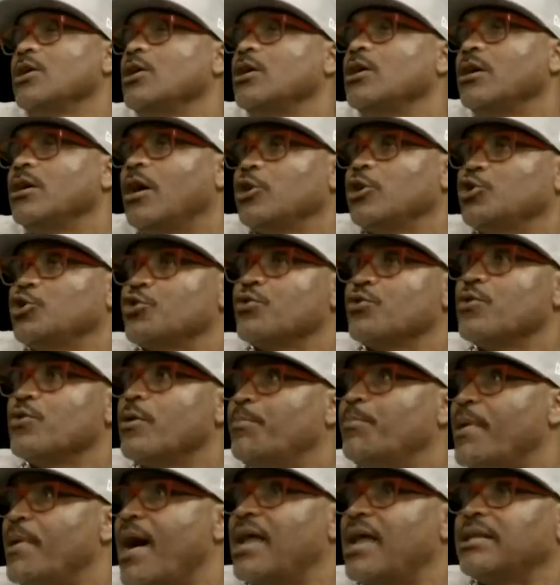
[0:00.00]
A true
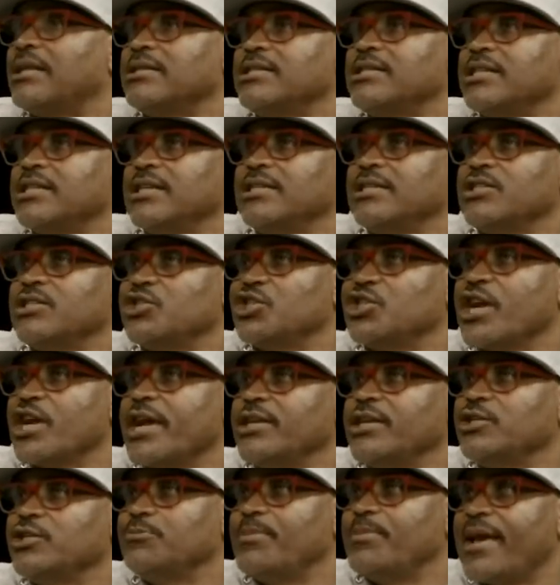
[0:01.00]
apology is
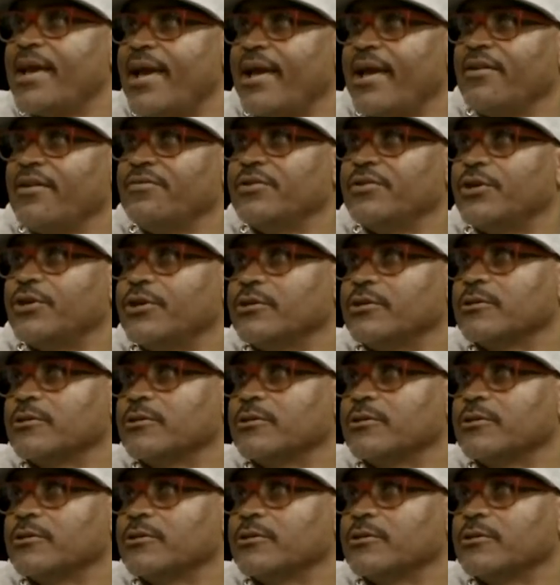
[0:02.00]
changed behavior.